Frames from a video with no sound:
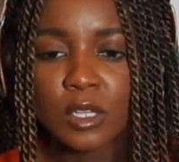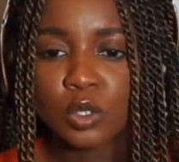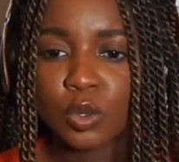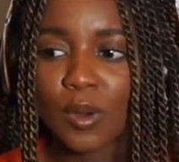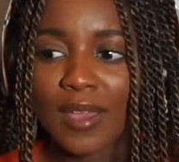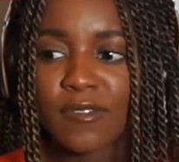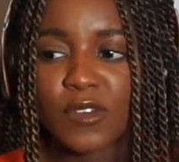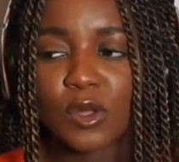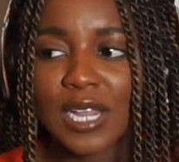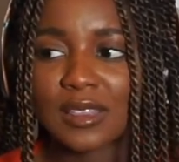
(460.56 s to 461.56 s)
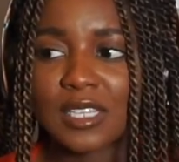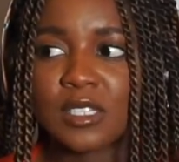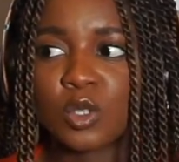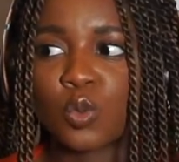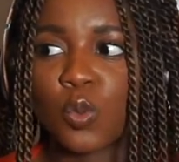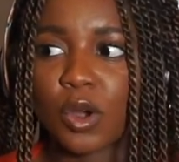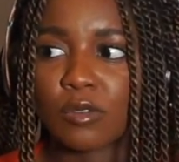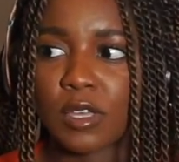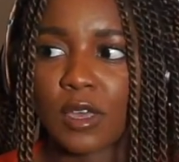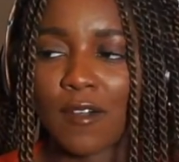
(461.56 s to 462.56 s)
Do I feel like this is
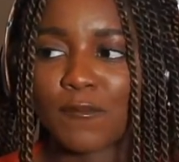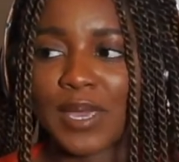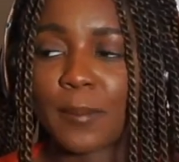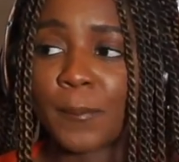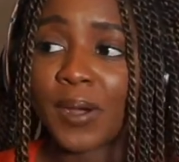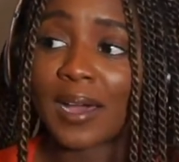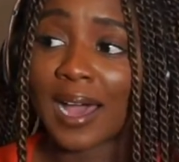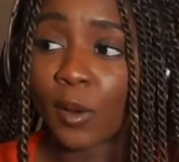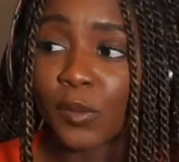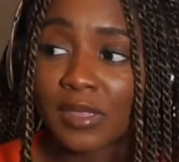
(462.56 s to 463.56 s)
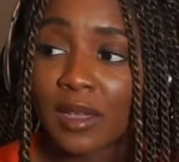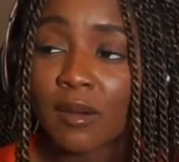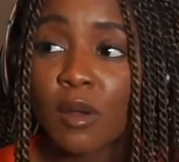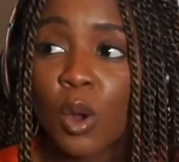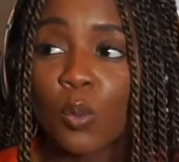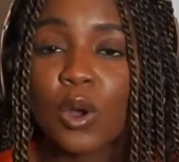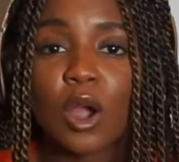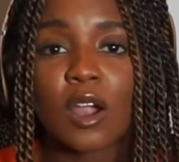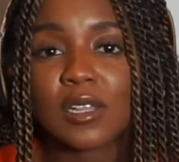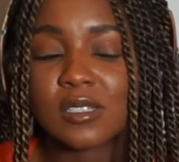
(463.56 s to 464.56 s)
worthy of being put out there
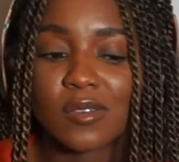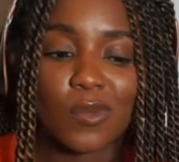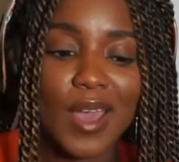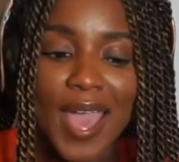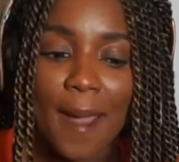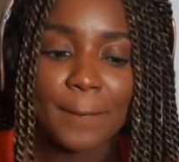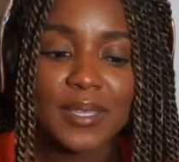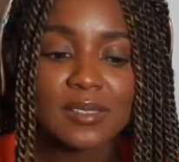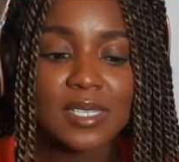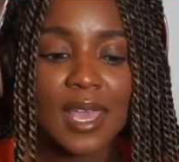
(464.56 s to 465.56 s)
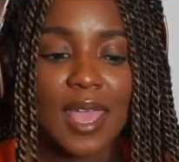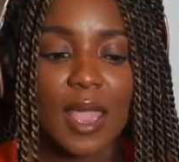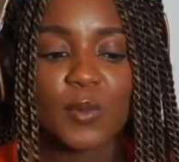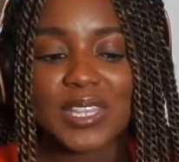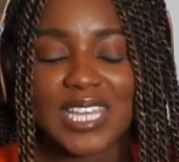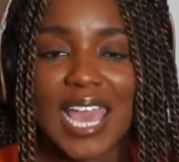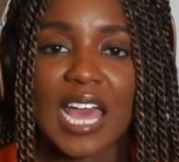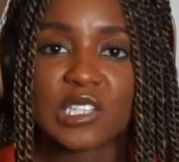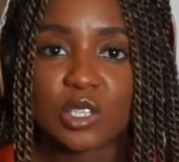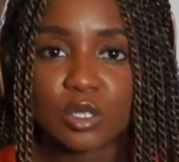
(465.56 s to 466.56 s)
regardless of what happens? And when the
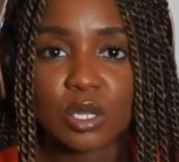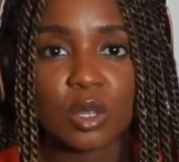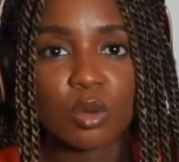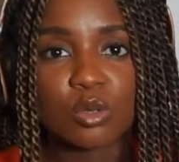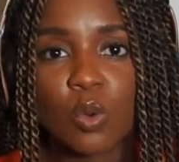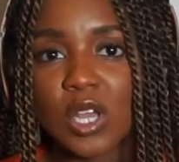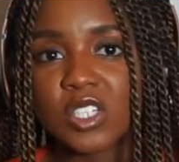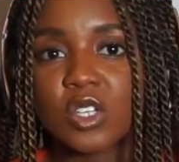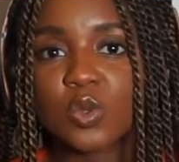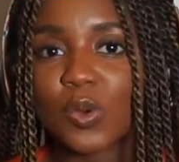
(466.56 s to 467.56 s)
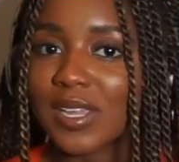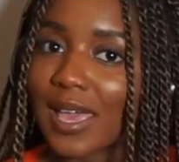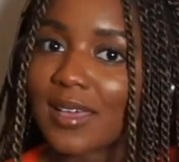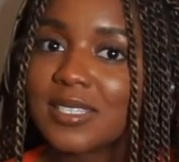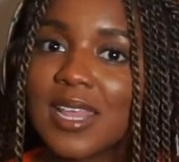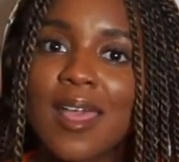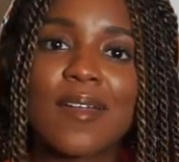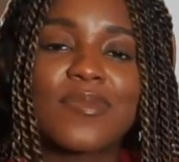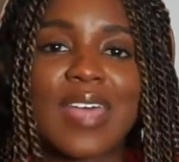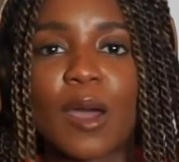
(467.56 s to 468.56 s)
answer to those questions were yes,
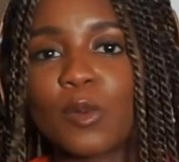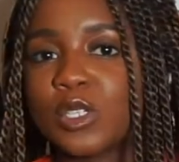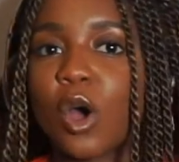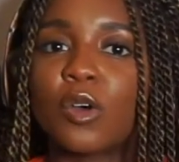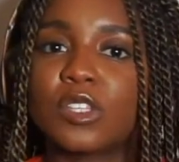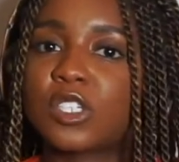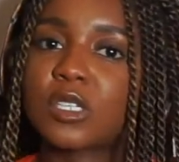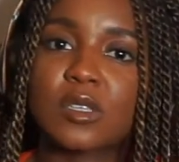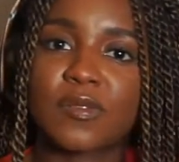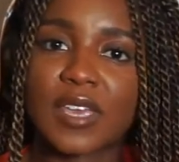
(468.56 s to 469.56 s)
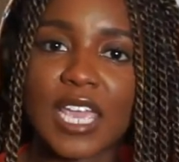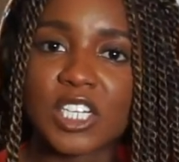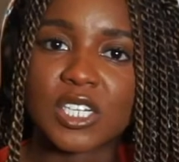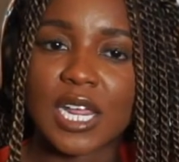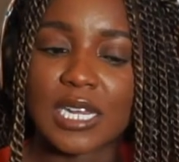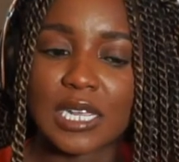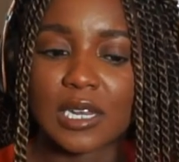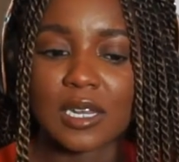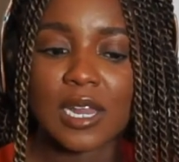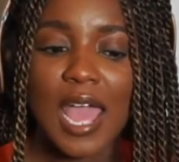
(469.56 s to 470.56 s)
that was all the justification I
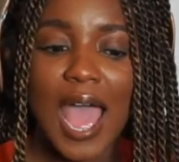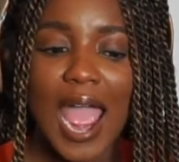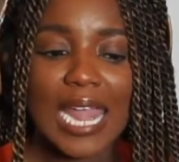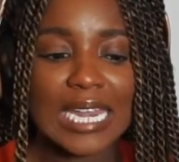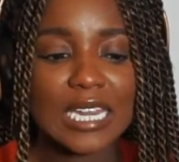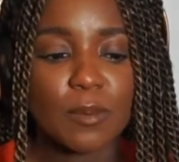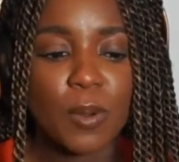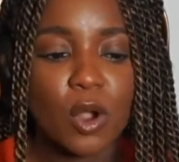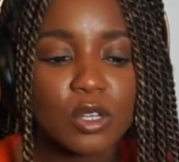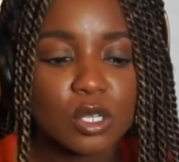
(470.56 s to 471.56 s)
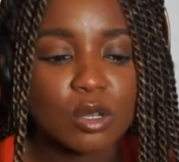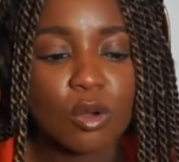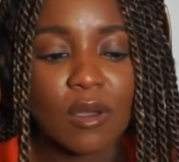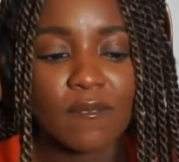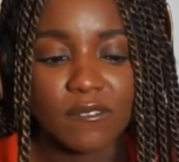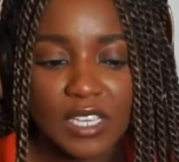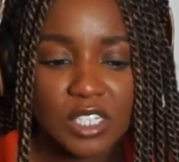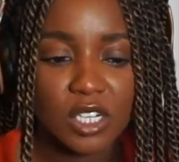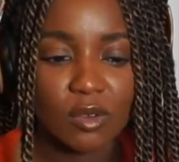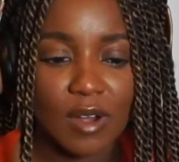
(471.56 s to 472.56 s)
needed. I needed personal
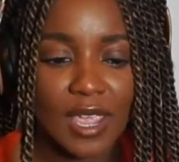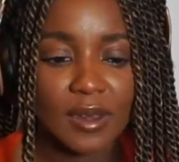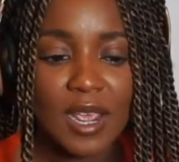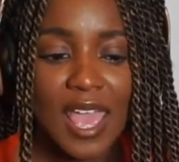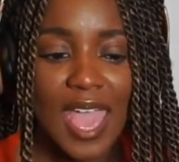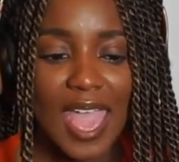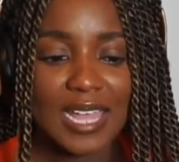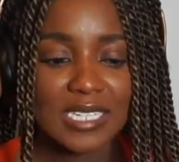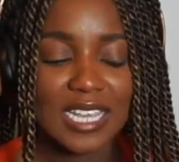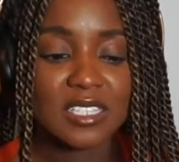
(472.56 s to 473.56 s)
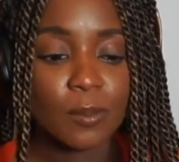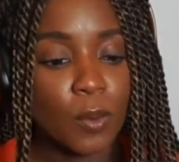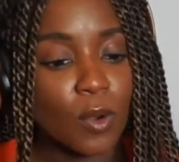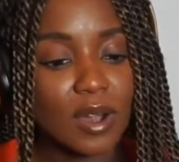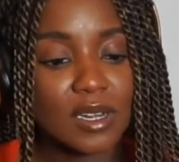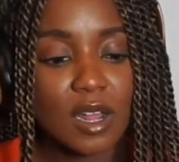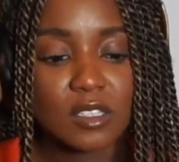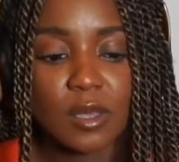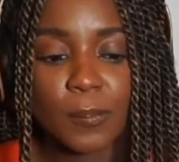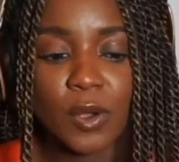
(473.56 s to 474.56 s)
conviction, right? And it's important
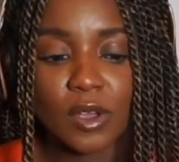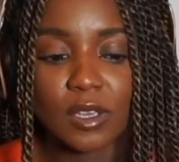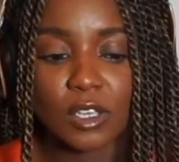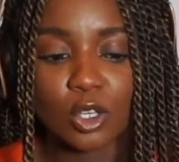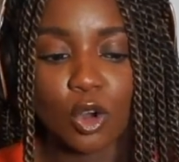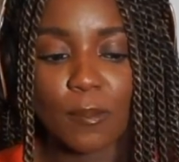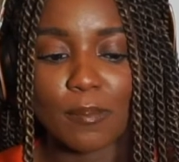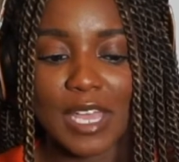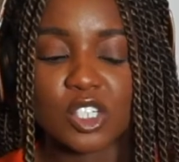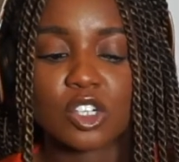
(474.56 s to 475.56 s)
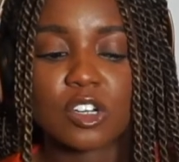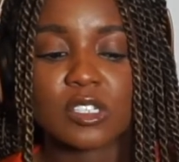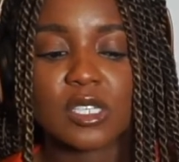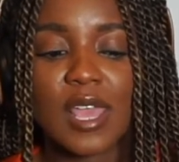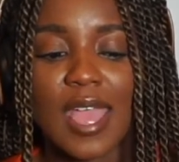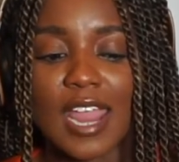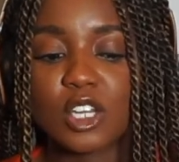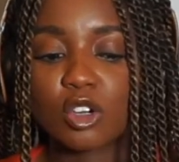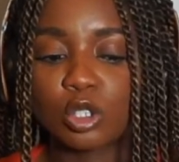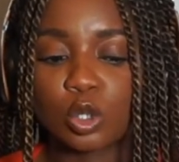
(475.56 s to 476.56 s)
not to put your measures and
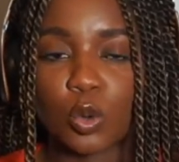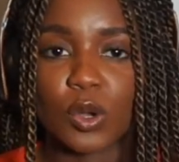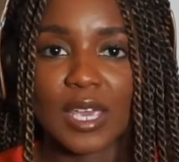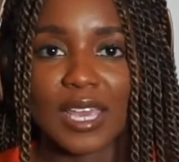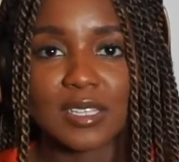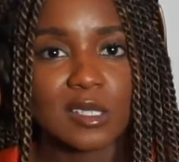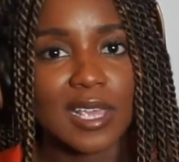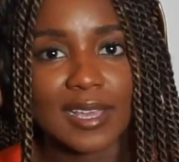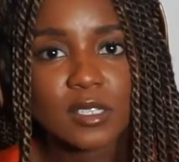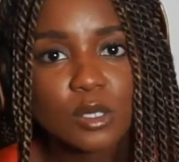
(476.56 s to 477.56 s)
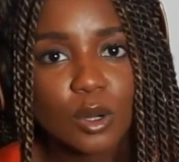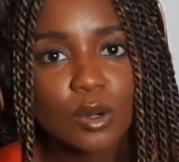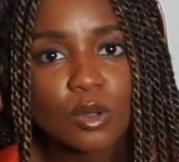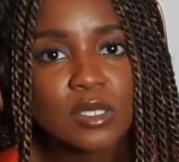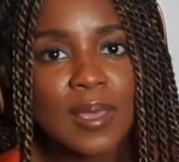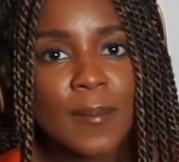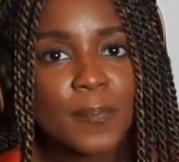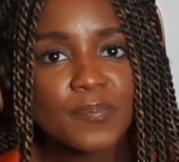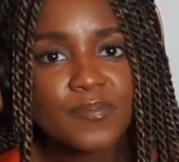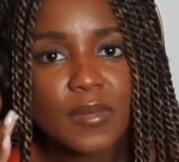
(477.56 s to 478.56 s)
your joy into externals,
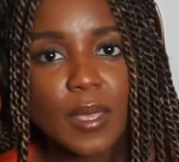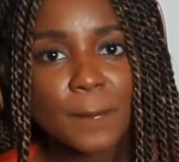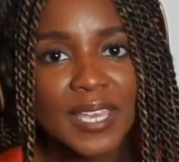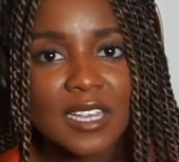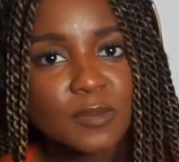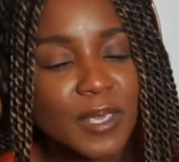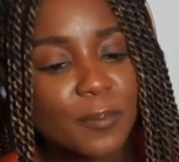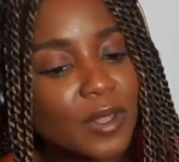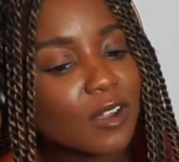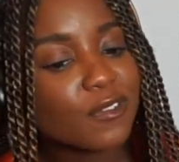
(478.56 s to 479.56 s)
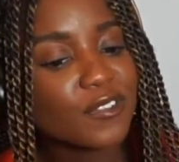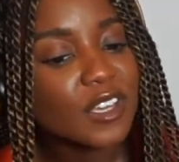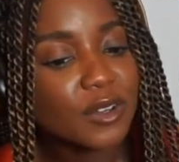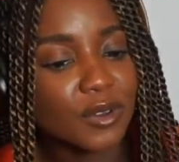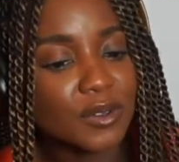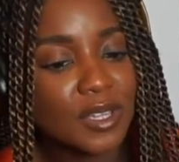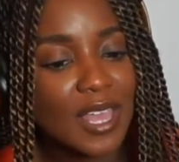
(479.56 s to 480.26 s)
because people are fickle.